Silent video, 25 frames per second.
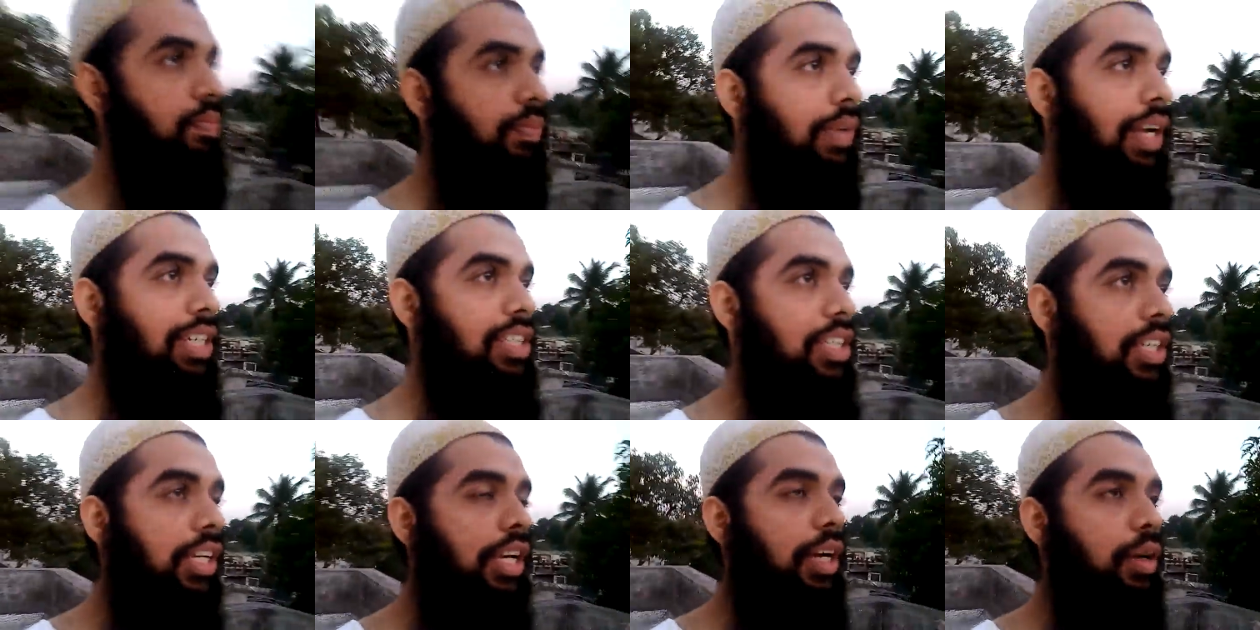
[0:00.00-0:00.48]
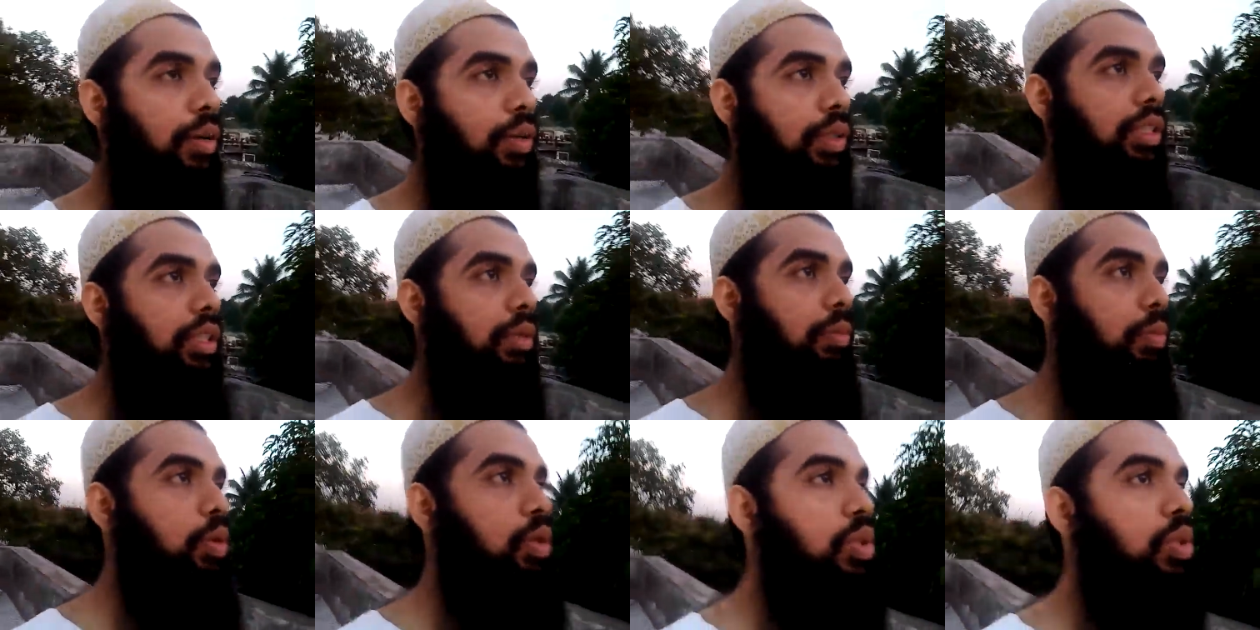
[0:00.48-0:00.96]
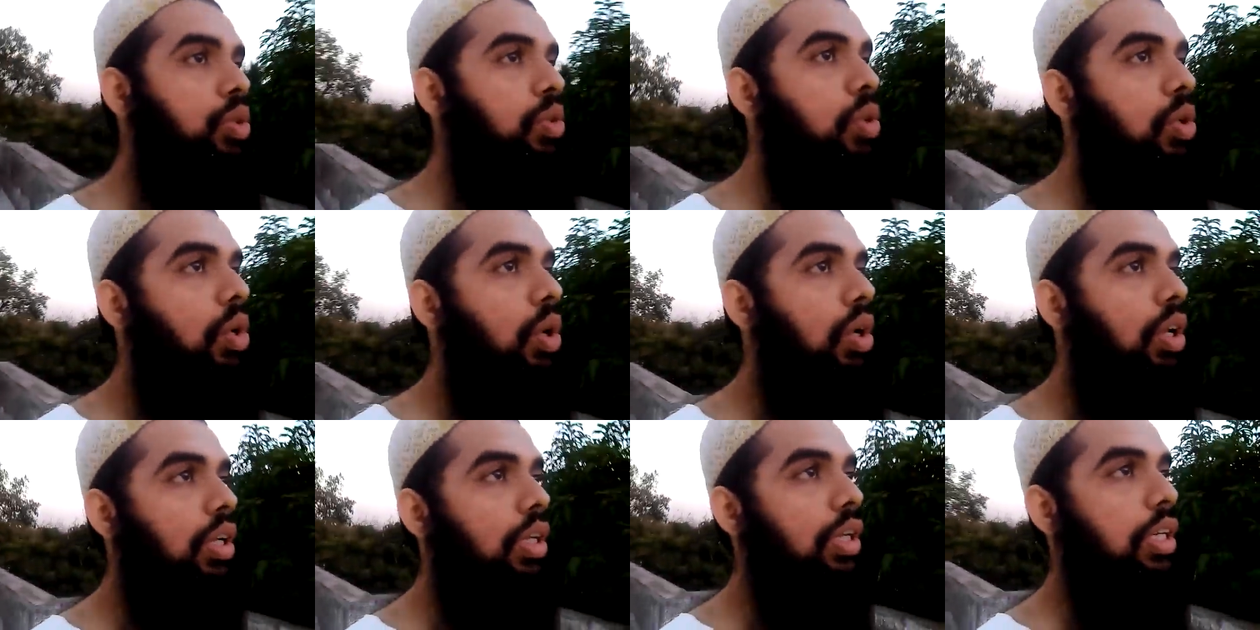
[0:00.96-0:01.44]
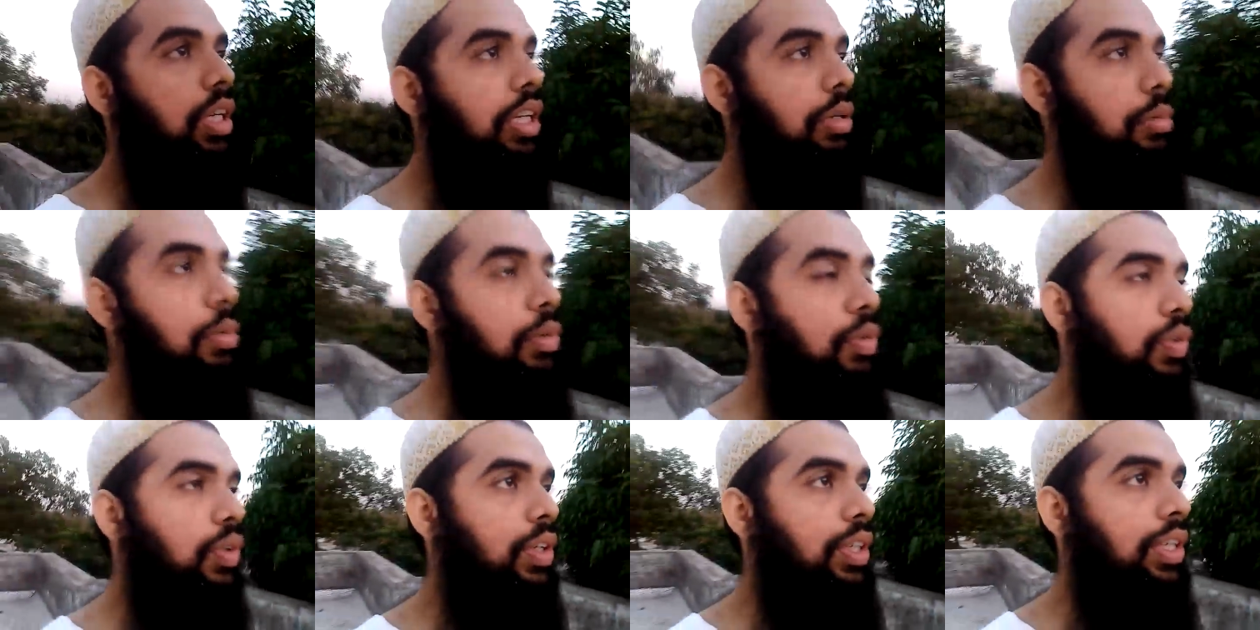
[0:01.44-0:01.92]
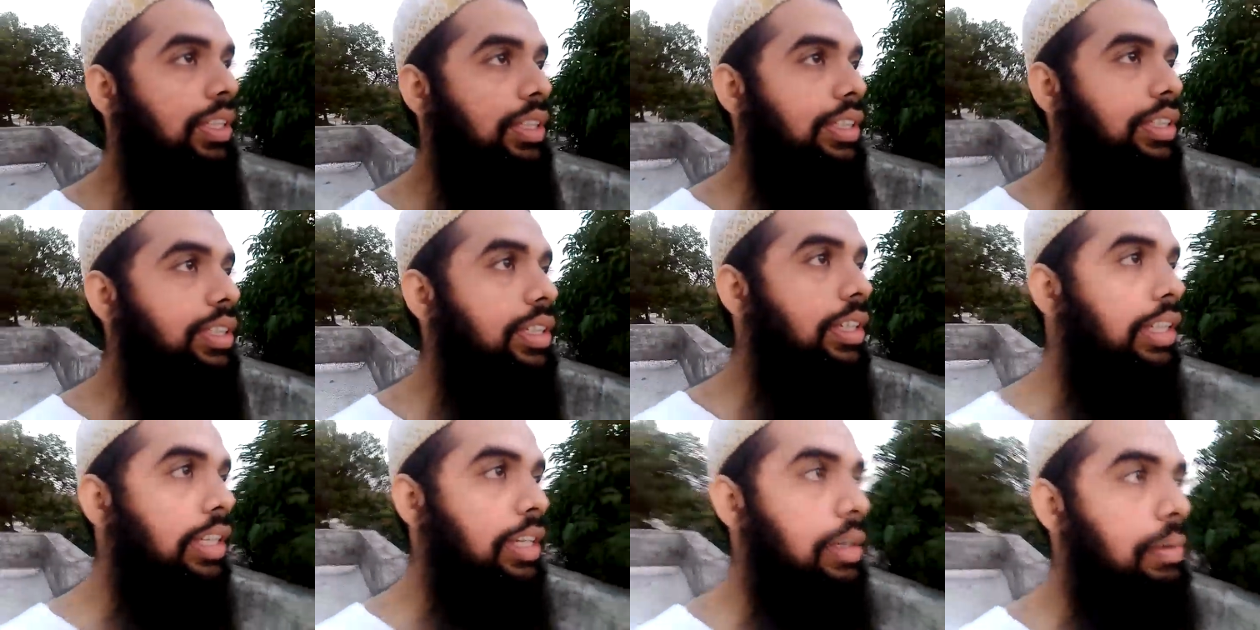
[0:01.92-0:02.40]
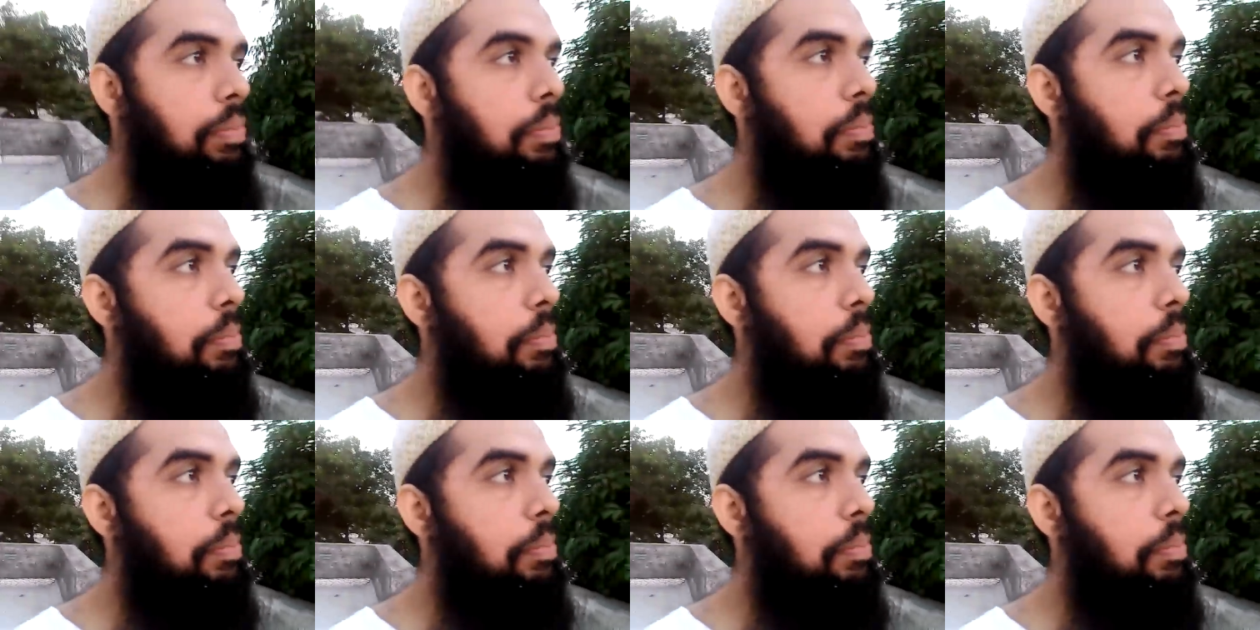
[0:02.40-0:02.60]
Actually, I was supposed to call her day before yesterday,